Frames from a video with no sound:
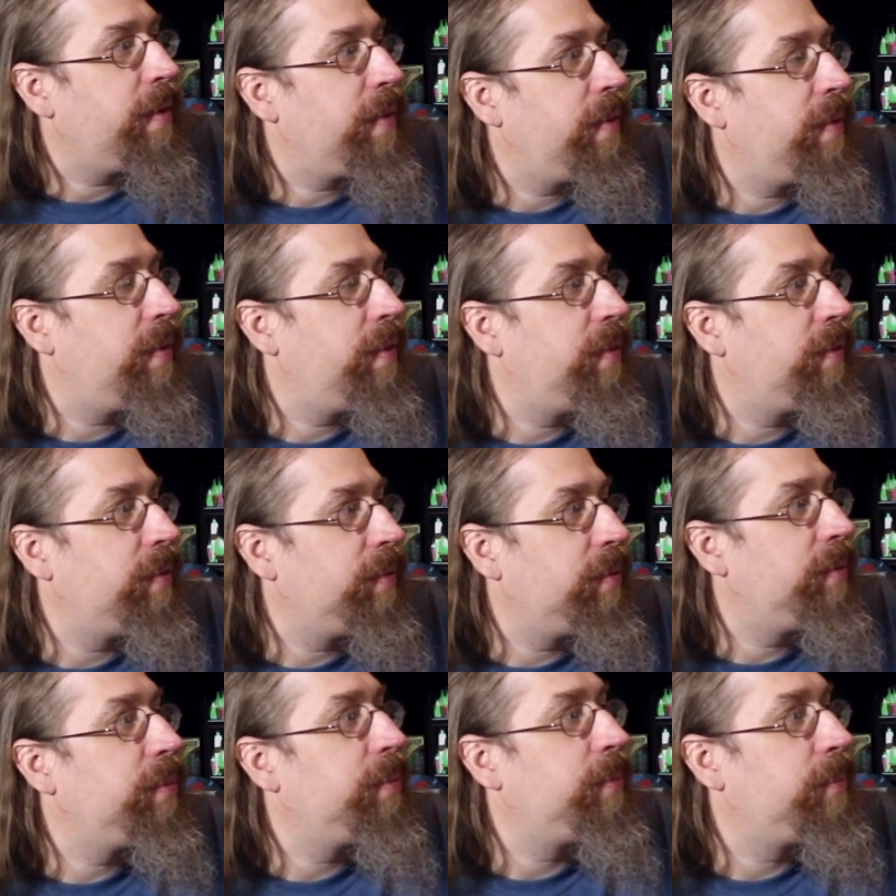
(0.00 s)

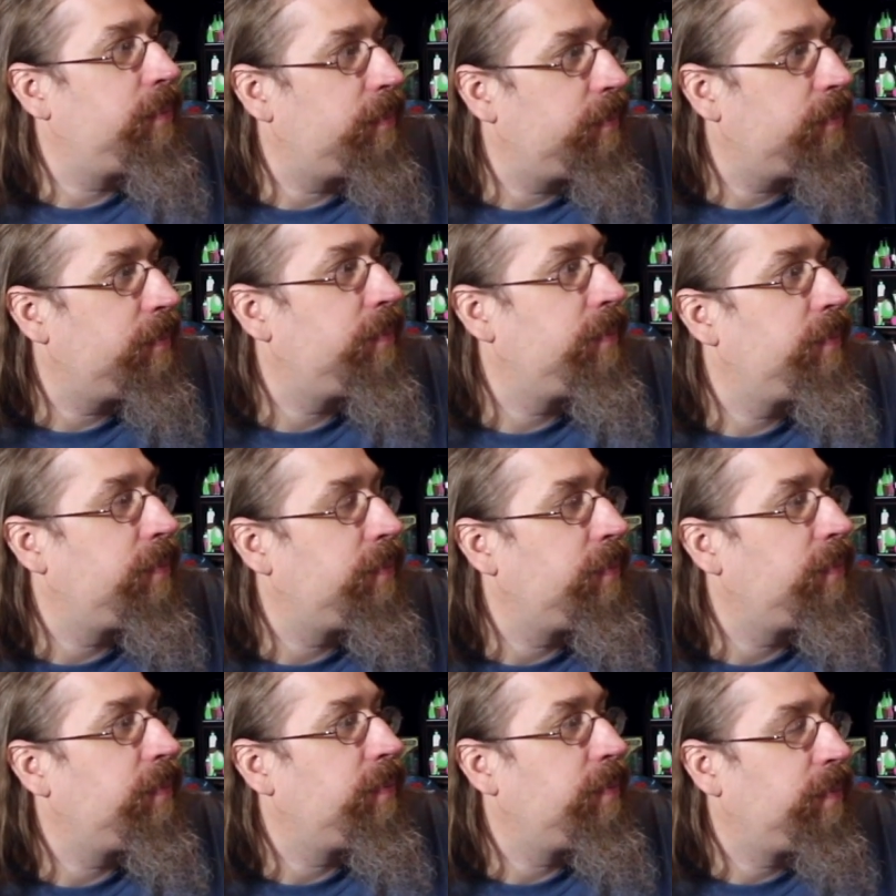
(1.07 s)

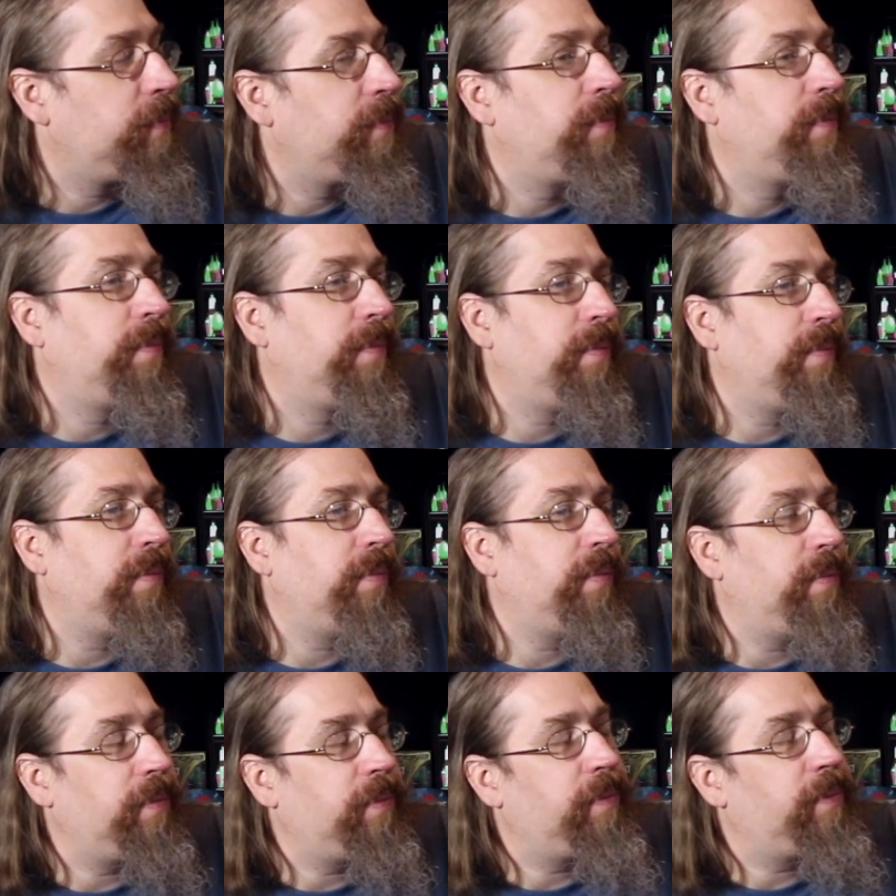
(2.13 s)

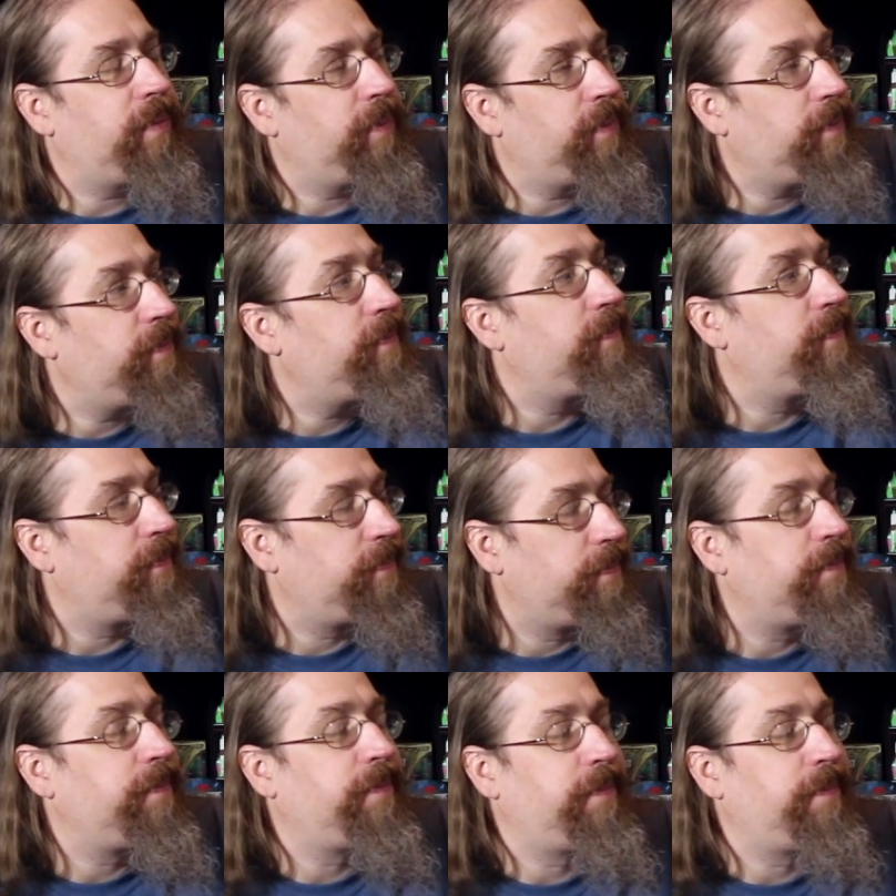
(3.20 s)
No words are spoken by the person on screen.